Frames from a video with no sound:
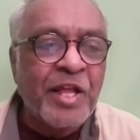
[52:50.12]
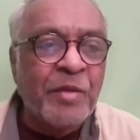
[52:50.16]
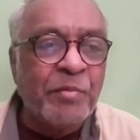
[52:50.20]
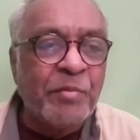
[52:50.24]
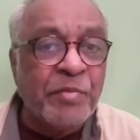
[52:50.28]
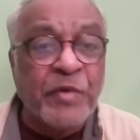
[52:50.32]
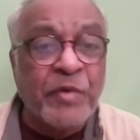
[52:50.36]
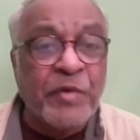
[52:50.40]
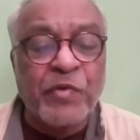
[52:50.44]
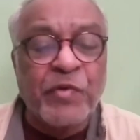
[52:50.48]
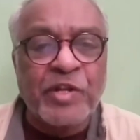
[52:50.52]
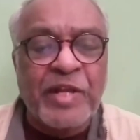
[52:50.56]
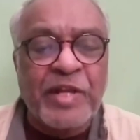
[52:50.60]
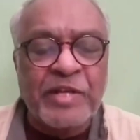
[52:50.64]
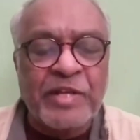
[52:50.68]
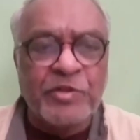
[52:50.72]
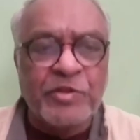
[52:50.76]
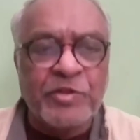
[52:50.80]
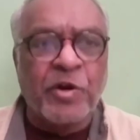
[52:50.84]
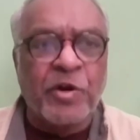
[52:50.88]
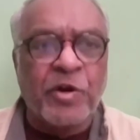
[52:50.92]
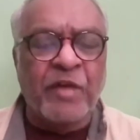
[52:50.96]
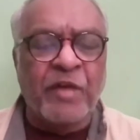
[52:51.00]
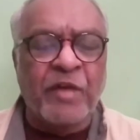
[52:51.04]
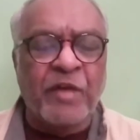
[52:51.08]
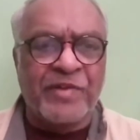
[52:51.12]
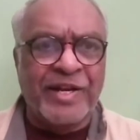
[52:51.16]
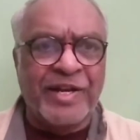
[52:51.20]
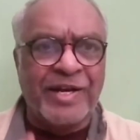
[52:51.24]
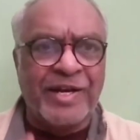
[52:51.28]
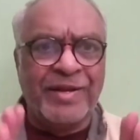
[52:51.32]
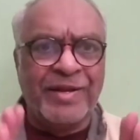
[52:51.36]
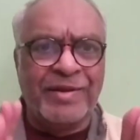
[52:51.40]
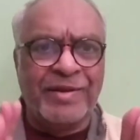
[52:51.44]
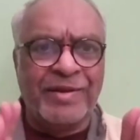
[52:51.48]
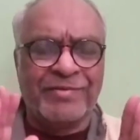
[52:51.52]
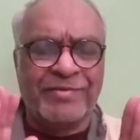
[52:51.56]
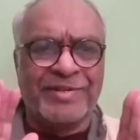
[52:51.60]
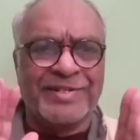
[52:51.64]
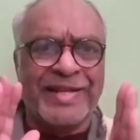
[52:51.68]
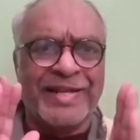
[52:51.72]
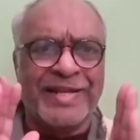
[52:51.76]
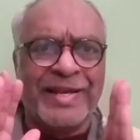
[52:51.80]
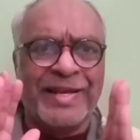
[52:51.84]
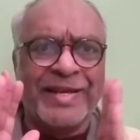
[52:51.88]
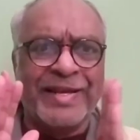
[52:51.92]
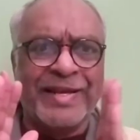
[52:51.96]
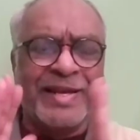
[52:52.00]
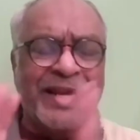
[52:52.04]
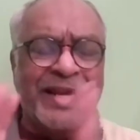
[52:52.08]
Before that, John F. Kennedy was a
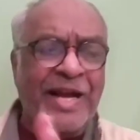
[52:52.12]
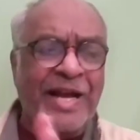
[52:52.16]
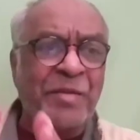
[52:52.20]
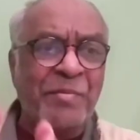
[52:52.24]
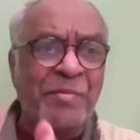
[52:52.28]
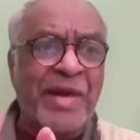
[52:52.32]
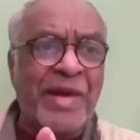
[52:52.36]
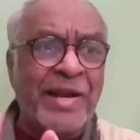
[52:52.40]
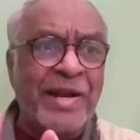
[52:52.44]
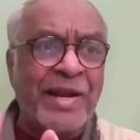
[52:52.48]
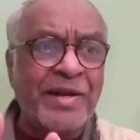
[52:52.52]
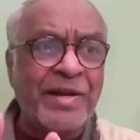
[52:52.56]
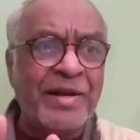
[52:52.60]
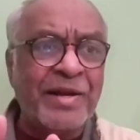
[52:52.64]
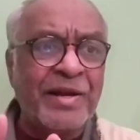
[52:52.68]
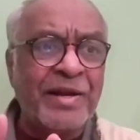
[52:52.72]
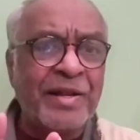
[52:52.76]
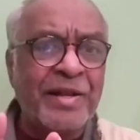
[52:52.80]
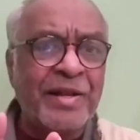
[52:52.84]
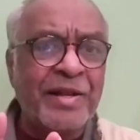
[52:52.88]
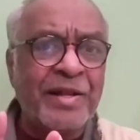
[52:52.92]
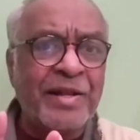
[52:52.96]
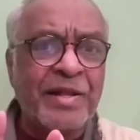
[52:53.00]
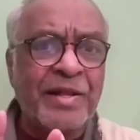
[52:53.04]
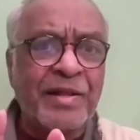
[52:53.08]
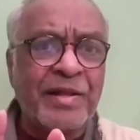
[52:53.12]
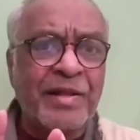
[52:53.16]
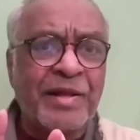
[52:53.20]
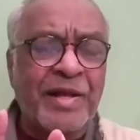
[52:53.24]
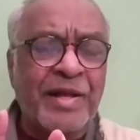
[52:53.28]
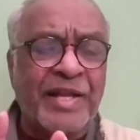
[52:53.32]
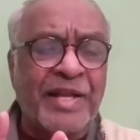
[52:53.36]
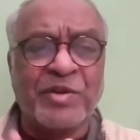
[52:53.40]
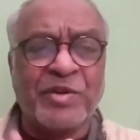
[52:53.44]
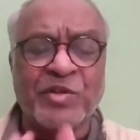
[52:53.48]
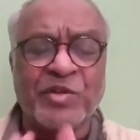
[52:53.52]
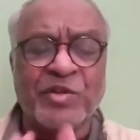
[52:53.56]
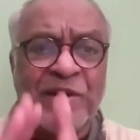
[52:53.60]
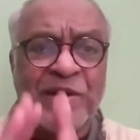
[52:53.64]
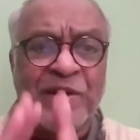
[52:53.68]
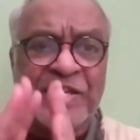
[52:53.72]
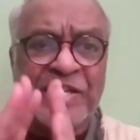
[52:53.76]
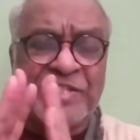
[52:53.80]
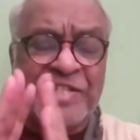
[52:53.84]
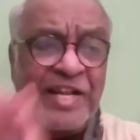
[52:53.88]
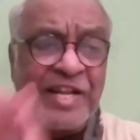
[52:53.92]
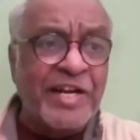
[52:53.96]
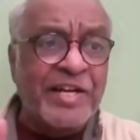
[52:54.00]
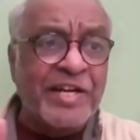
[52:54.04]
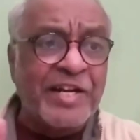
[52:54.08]
young man and he was well a
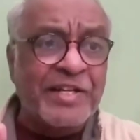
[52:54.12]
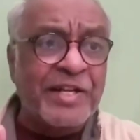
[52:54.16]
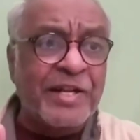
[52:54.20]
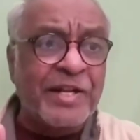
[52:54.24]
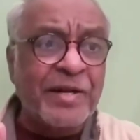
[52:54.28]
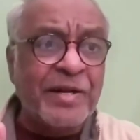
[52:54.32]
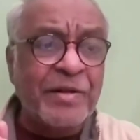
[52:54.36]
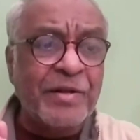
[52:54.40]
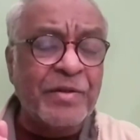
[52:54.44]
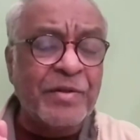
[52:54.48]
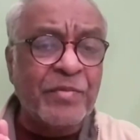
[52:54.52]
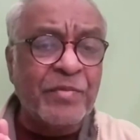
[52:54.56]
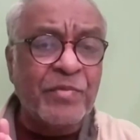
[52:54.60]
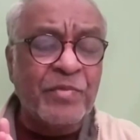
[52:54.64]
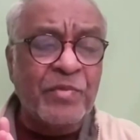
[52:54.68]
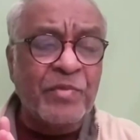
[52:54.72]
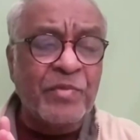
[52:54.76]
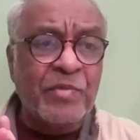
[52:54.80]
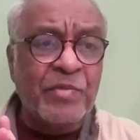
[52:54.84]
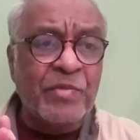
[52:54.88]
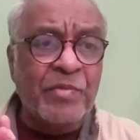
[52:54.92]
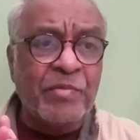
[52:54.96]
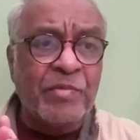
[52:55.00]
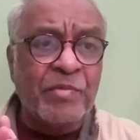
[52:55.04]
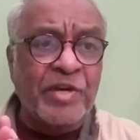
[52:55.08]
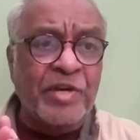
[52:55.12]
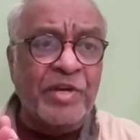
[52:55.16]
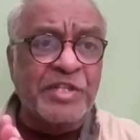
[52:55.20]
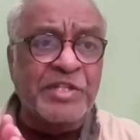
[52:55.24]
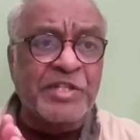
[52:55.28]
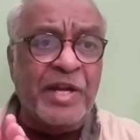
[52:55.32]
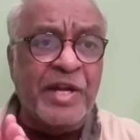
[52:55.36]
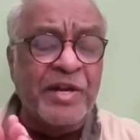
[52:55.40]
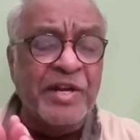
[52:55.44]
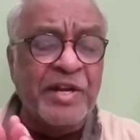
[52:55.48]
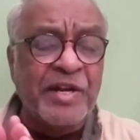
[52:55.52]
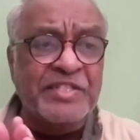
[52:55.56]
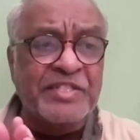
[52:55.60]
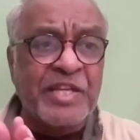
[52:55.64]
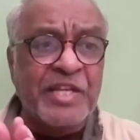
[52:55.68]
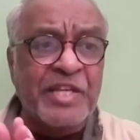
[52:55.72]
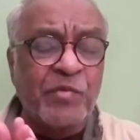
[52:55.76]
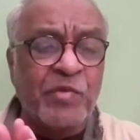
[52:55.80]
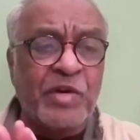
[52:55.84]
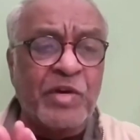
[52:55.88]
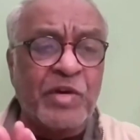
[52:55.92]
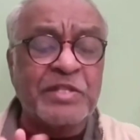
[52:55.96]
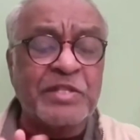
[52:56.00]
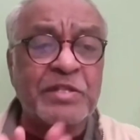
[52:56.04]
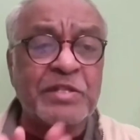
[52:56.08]
senator. Richard Nixon
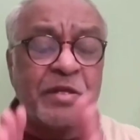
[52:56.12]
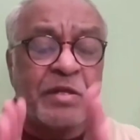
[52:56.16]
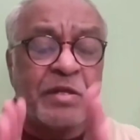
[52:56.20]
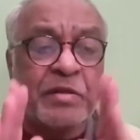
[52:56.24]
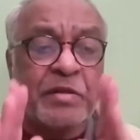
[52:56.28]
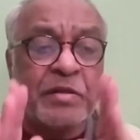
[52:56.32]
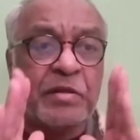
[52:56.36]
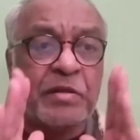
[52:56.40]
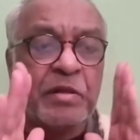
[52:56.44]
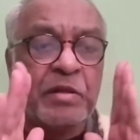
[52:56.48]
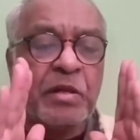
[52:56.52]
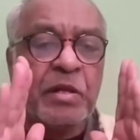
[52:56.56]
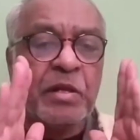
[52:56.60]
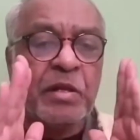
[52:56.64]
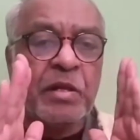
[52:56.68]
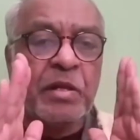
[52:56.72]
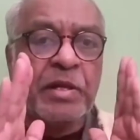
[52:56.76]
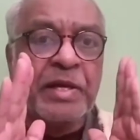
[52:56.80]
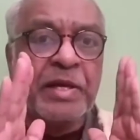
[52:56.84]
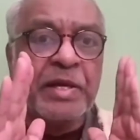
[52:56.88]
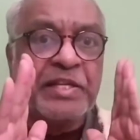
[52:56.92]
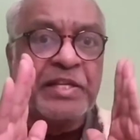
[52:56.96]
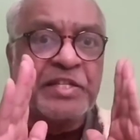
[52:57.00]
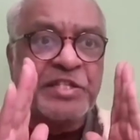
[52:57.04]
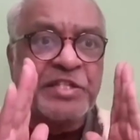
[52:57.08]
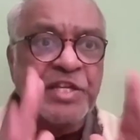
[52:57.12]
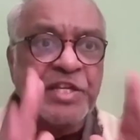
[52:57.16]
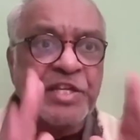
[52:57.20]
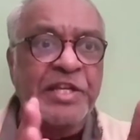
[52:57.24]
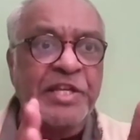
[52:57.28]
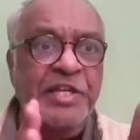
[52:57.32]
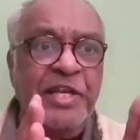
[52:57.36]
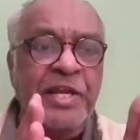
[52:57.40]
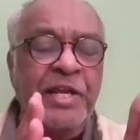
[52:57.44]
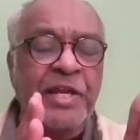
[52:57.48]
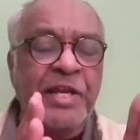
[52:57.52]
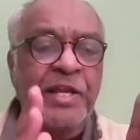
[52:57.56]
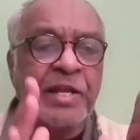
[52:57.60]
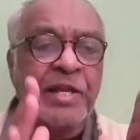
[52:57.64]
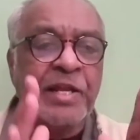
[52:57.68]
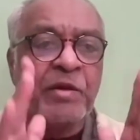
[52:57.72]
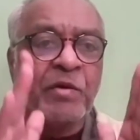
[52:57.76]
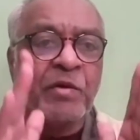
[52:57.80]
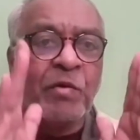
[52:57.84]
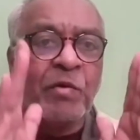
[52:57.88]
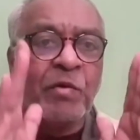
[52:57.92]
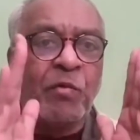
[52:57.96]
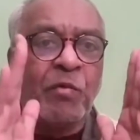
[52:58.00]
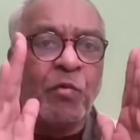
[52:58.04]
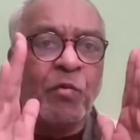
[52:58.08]
was a sitting
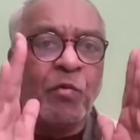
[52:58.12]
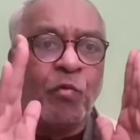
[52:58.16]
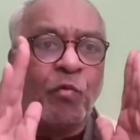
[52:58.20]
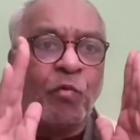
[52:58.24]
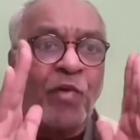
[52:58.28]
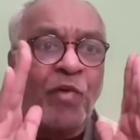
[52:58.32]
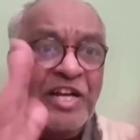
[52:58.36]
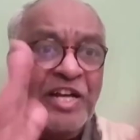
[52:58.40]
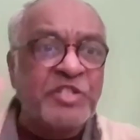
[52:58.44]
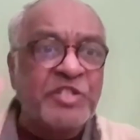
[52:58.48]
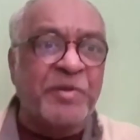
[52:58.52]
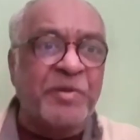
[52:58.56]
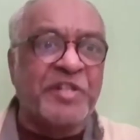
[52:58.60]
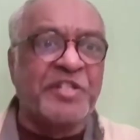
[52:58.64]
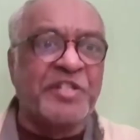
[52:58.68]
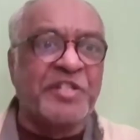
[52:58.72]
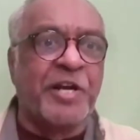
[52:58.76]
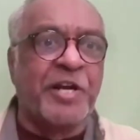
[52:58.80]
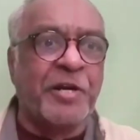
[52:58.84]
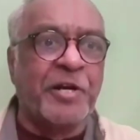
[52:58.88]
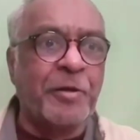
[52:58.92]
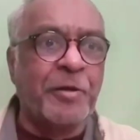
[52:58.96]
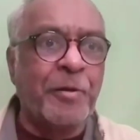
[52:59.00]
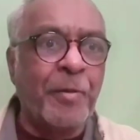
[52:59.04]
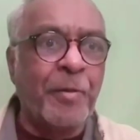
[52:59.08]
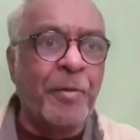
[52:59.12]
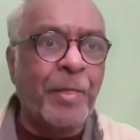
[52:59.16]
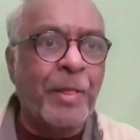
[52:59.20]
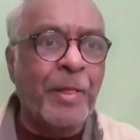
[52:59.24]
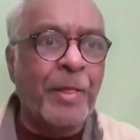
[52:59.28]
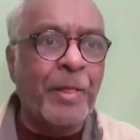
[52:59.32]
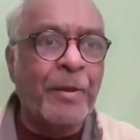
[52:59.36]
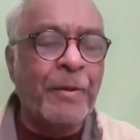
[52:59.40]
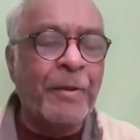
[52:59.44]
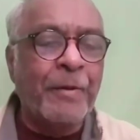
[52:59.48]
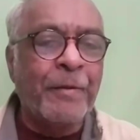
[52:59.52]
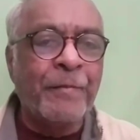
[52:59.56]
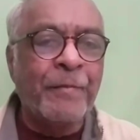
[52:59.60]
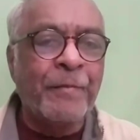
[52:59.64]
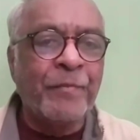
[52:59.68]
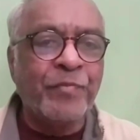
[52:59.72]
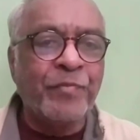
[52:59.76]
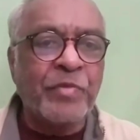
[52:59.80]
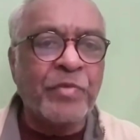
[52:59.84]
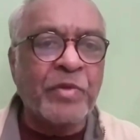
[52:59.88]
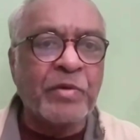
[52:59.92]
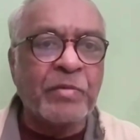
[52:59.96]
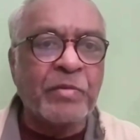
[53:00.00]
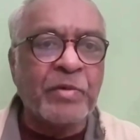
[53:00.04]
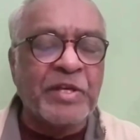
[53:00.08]
vice president,
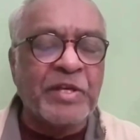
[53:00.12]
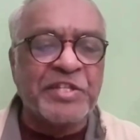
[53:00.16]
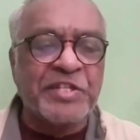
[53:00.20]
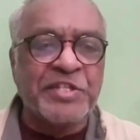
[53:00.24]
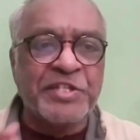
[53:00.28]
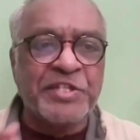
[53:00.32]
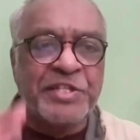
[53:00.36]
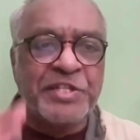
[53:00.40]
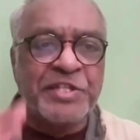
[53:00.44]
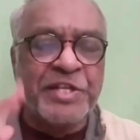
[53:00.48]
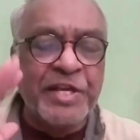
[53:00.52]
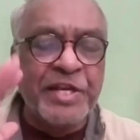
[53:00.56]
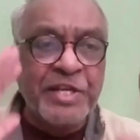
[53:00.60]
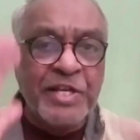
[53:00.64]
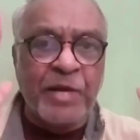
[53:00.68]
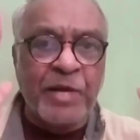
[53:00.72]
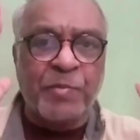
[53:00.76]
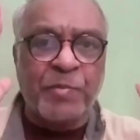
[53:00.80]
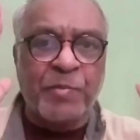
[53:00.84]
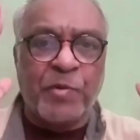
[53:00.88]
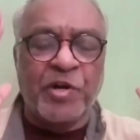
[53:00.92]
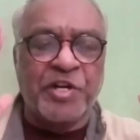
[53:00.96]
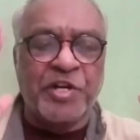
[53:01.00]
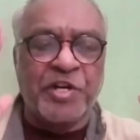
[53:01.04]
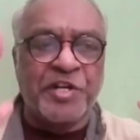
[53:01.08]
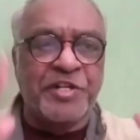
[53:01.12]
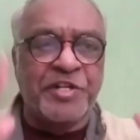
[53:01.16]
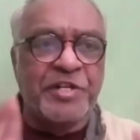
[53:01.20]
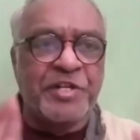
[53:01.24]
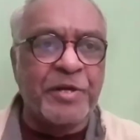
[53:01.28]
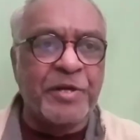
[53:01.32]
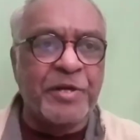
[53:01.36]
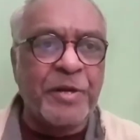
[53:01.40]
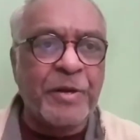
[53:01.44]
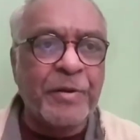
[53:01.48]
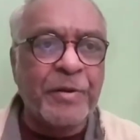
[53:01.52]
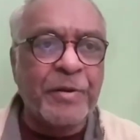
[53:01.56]
a senior politician.